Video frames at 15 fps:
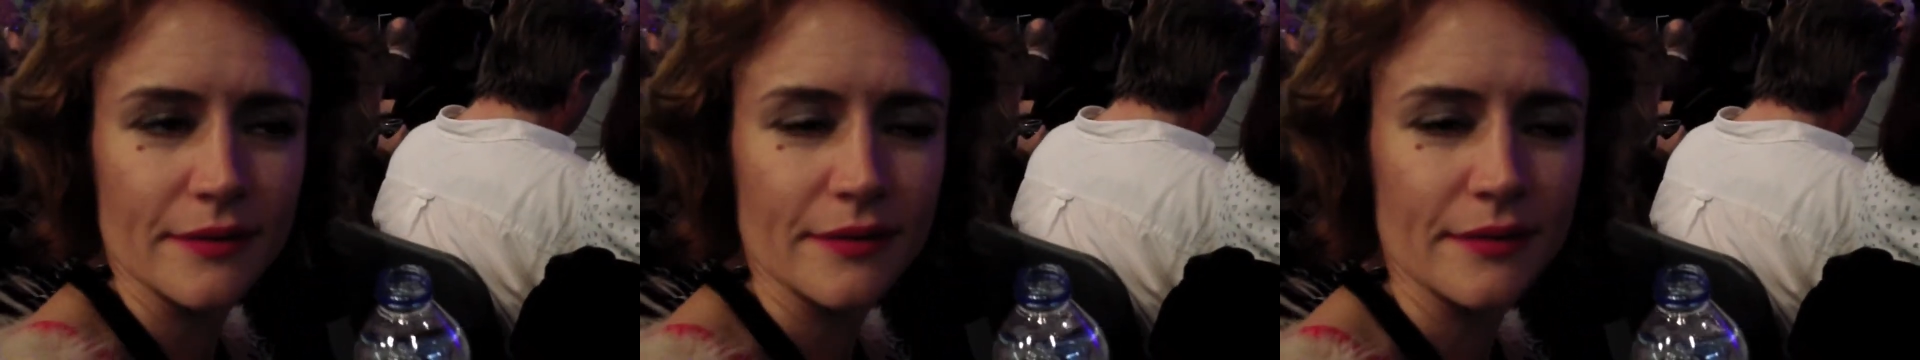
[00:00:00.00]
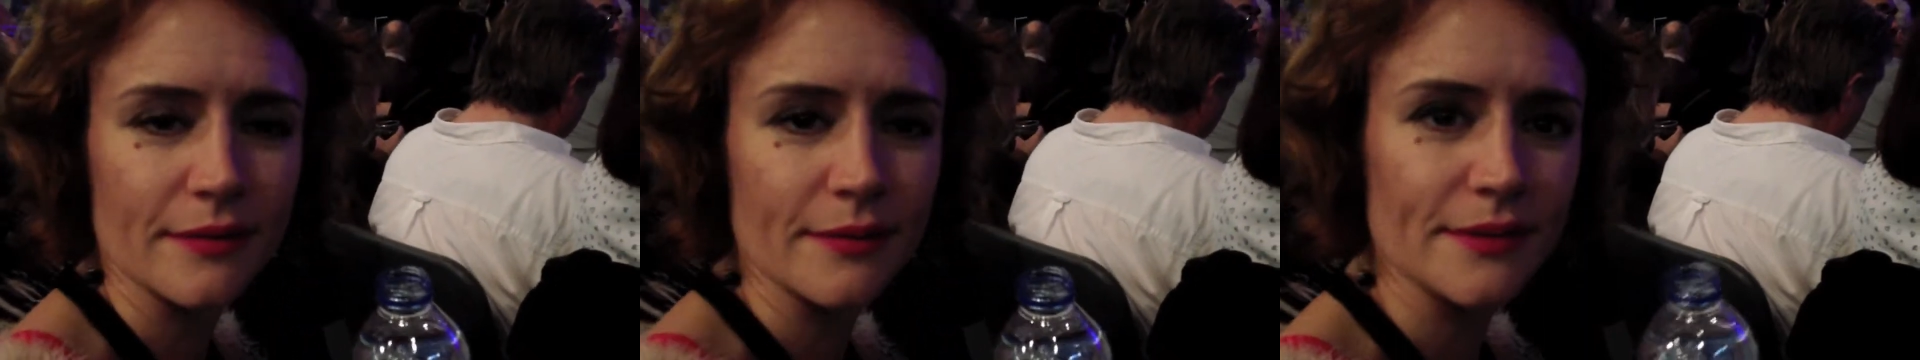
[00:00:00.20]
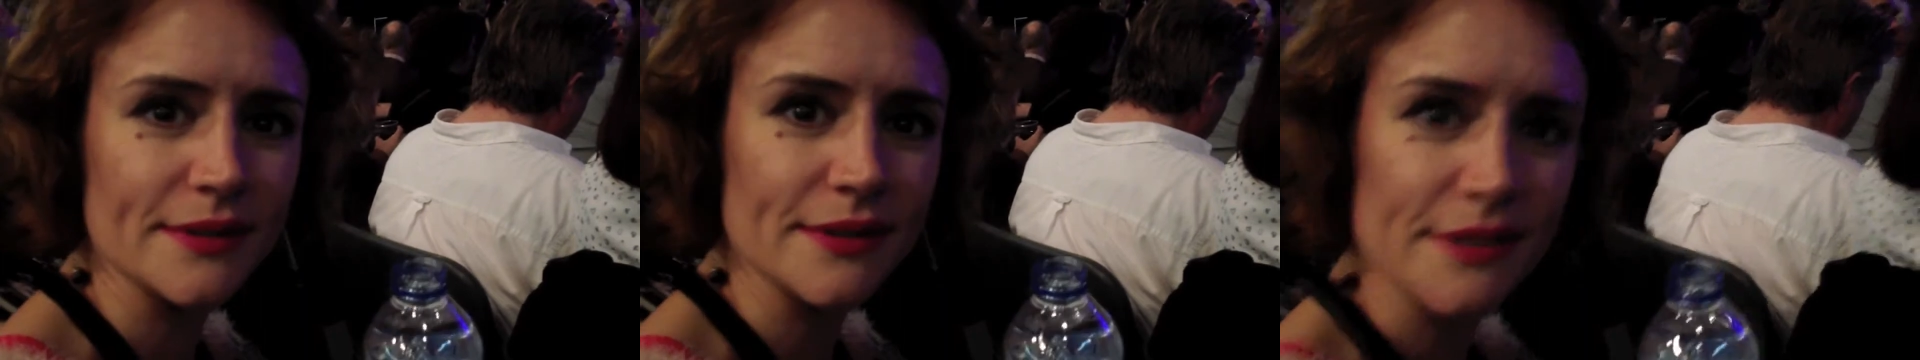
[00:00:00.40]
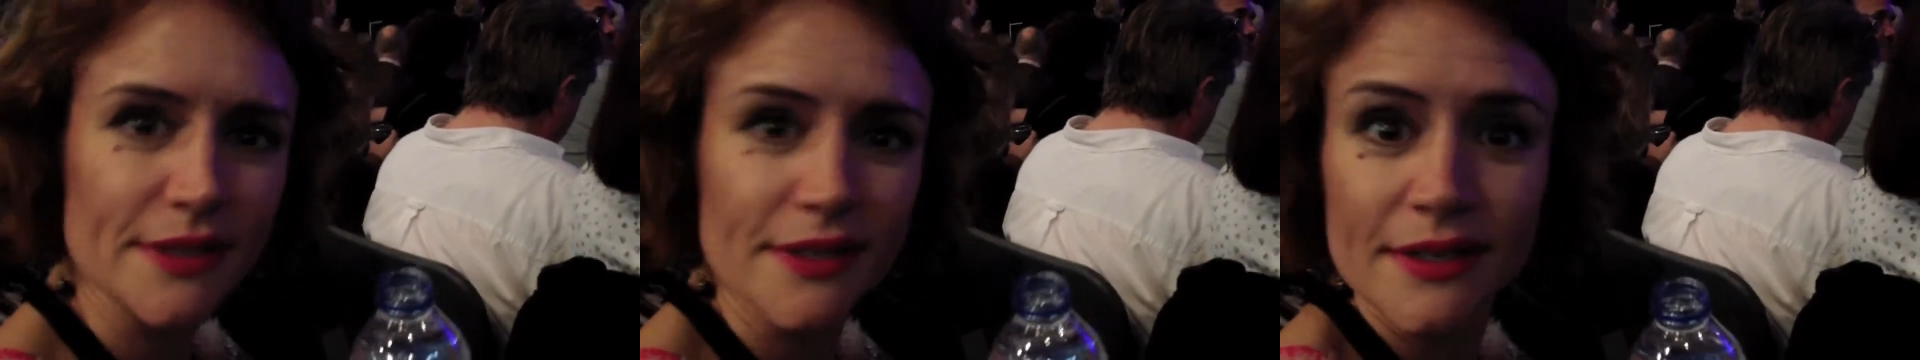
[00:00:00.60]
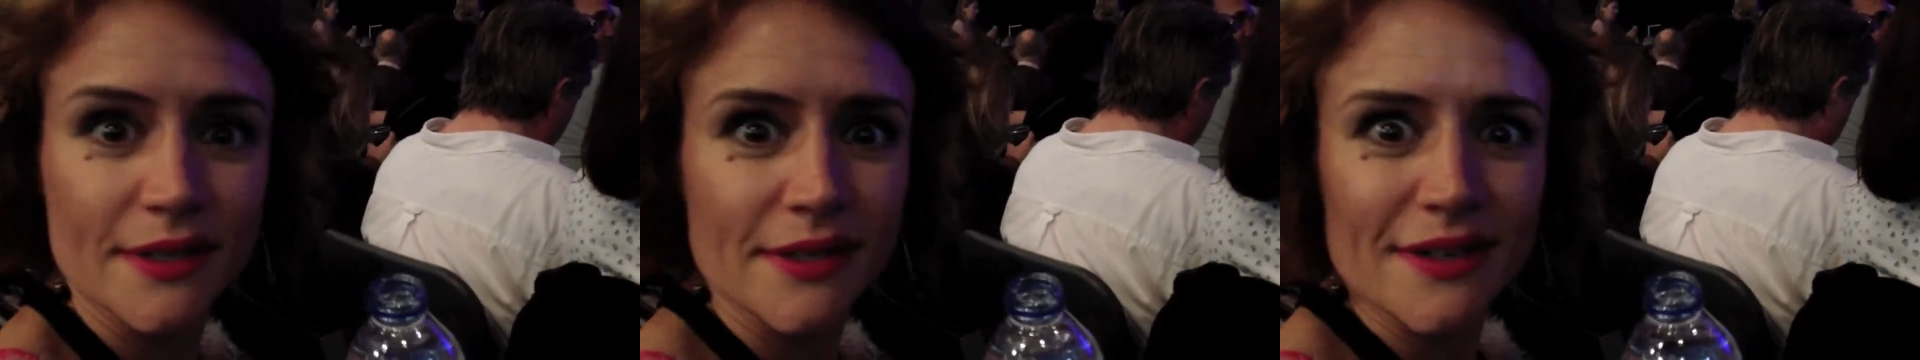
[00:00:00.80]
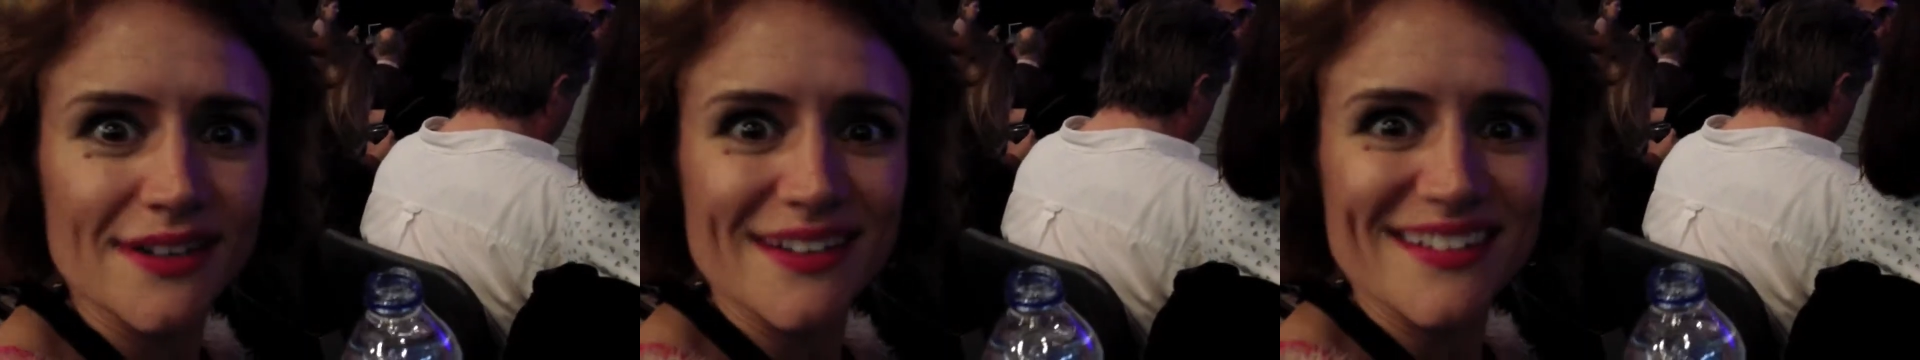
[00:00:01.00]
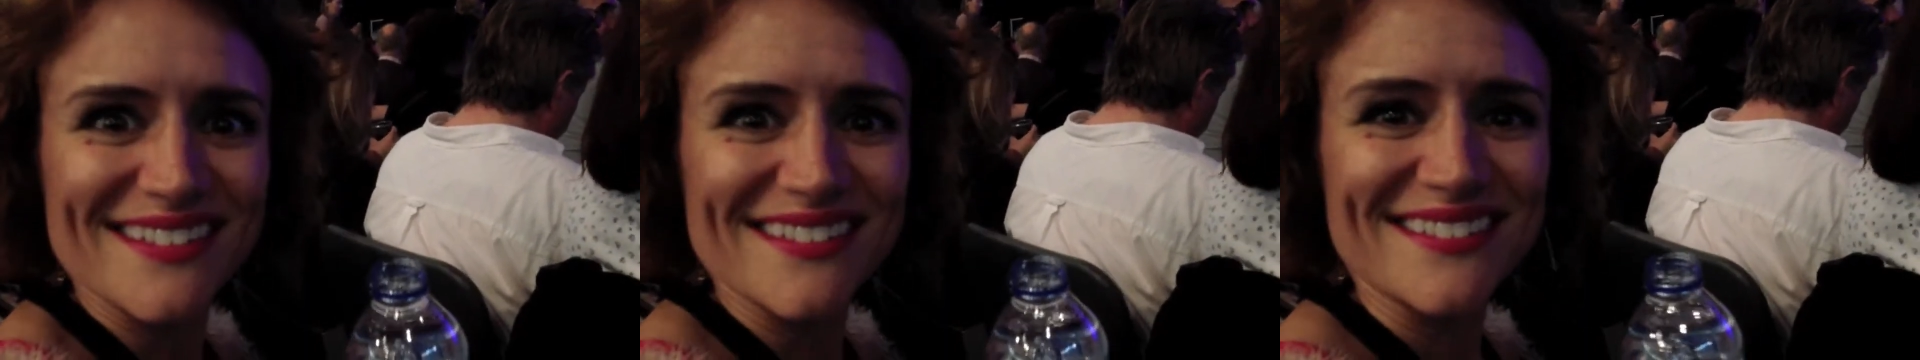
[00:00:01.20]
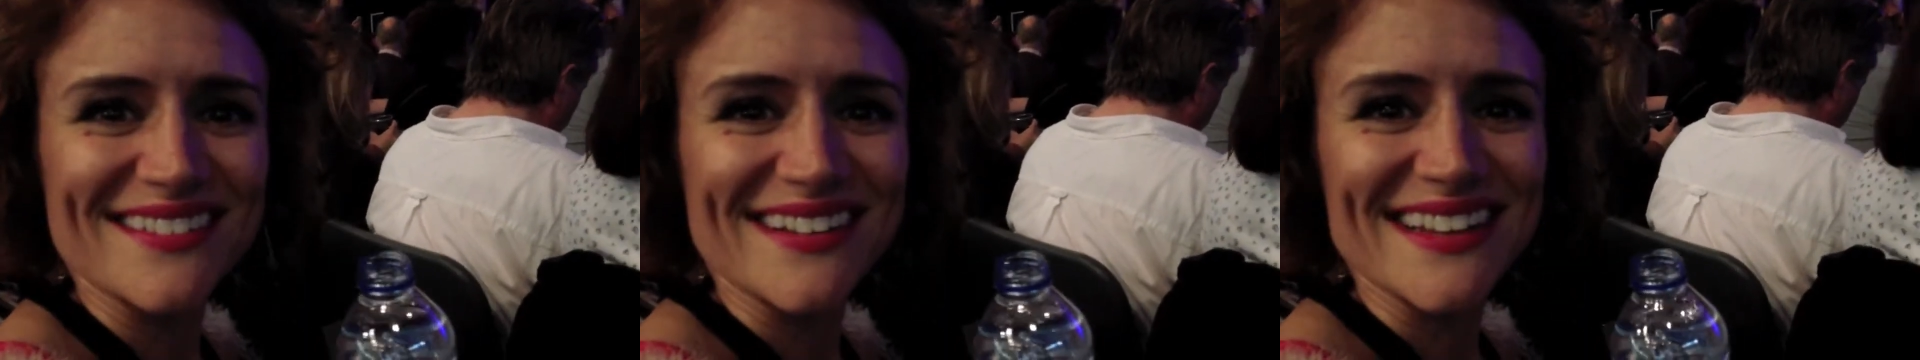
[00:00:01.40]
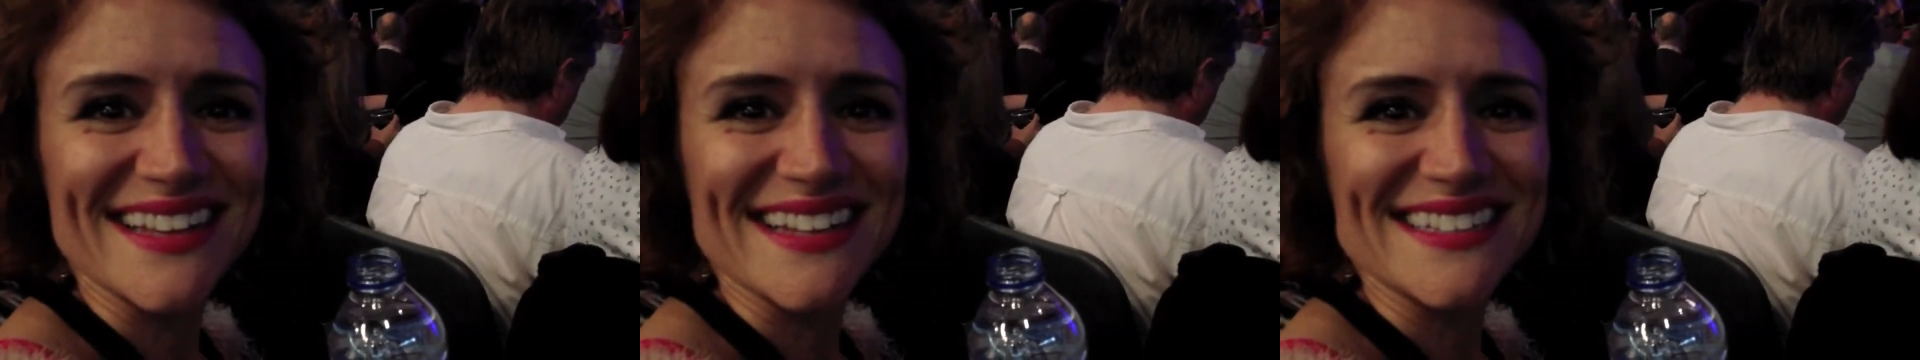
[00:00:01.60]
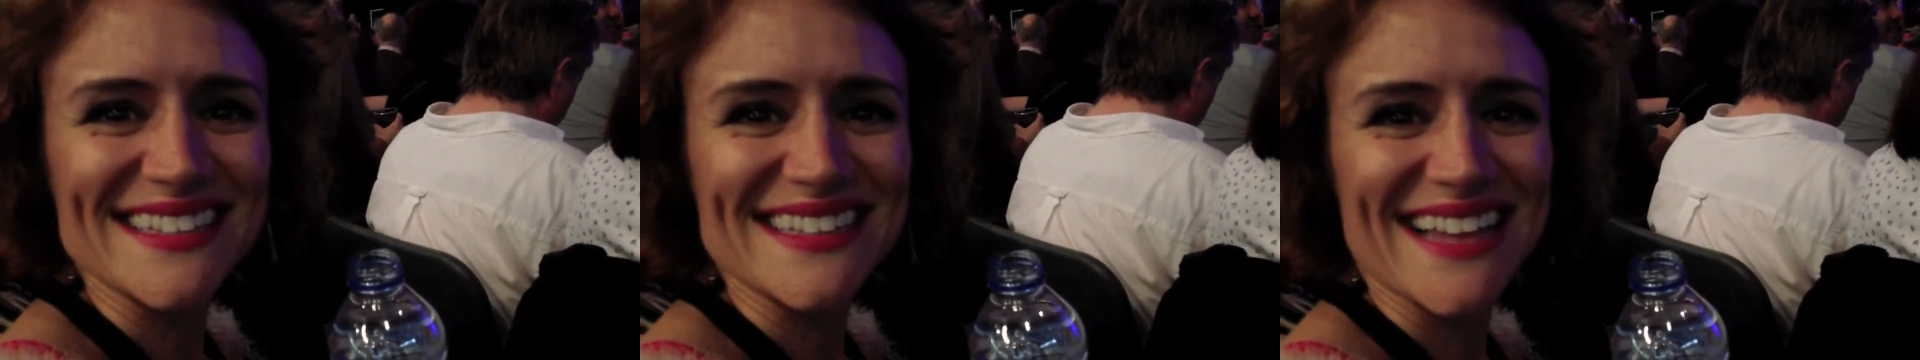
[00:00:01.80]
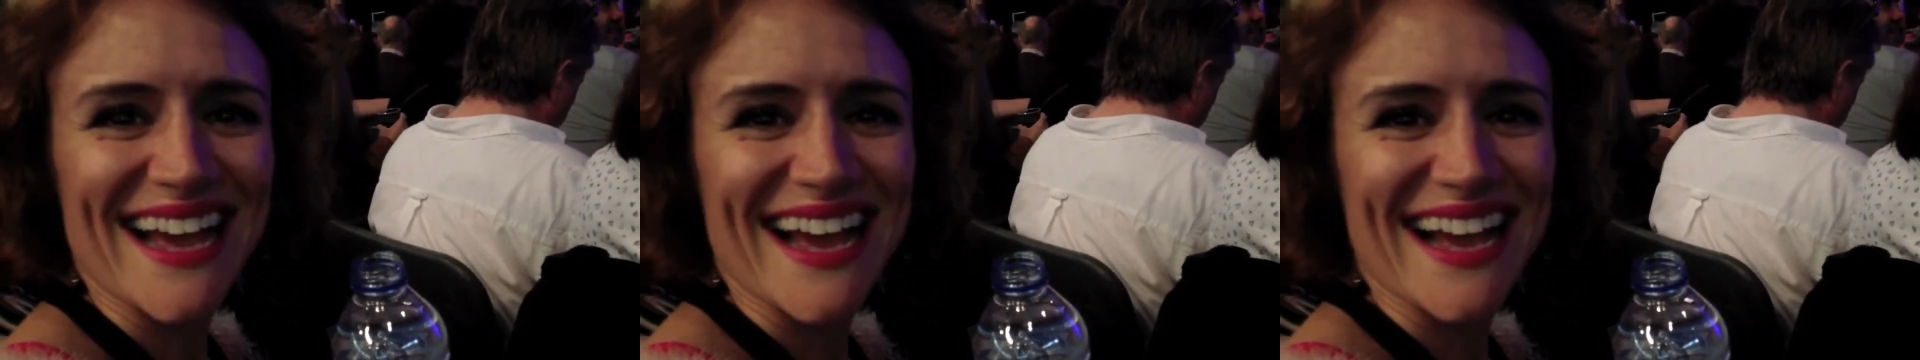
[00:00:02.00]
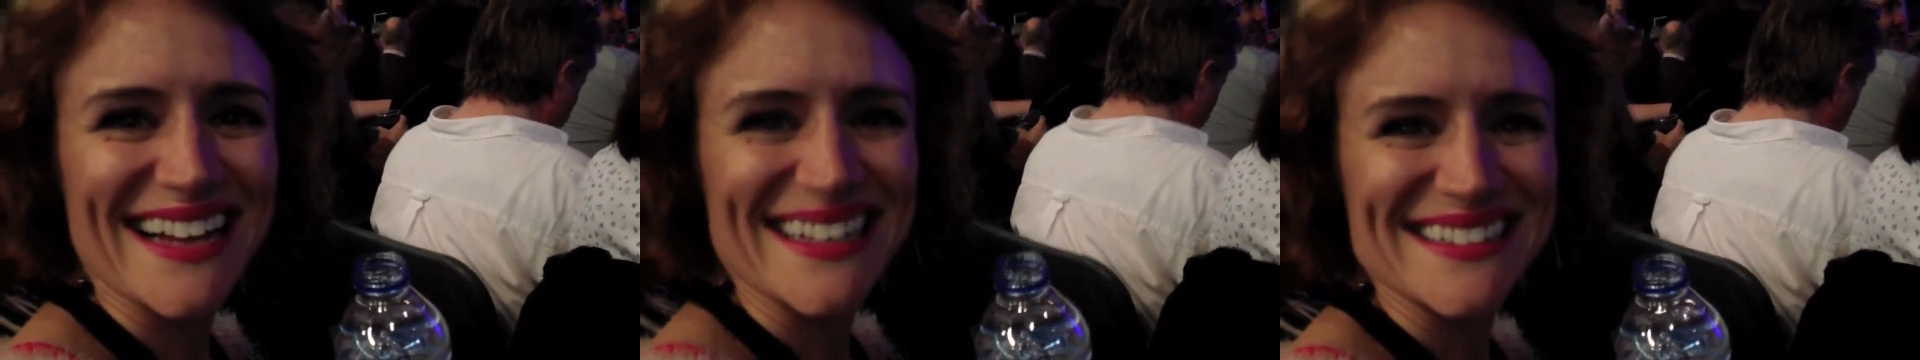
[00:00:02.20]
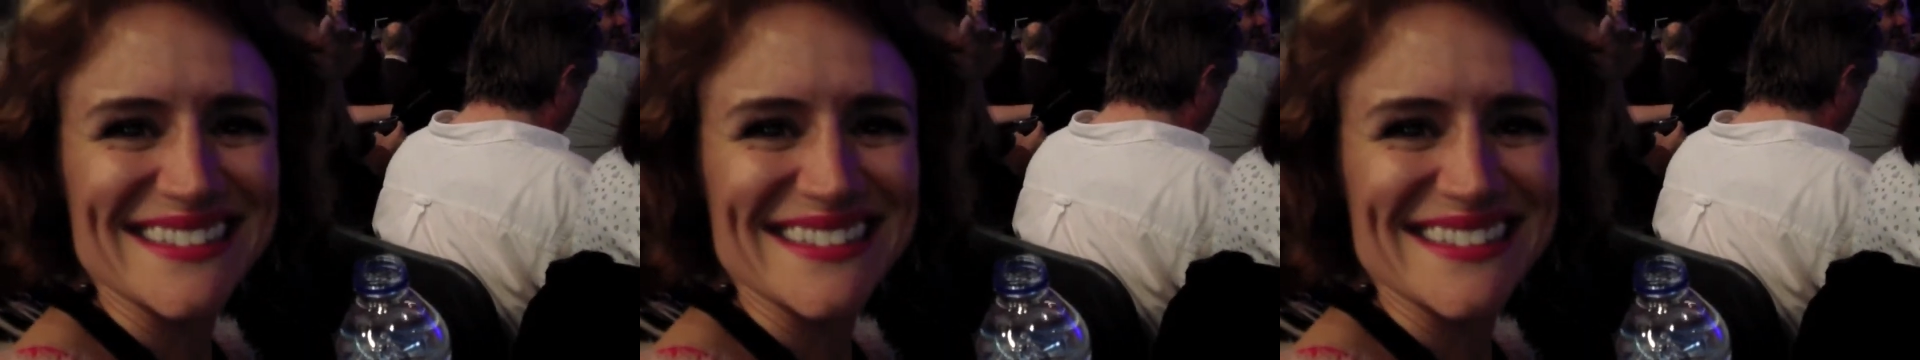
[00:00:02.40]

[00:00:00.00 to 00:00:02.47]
Ooh, I wonder why they did that.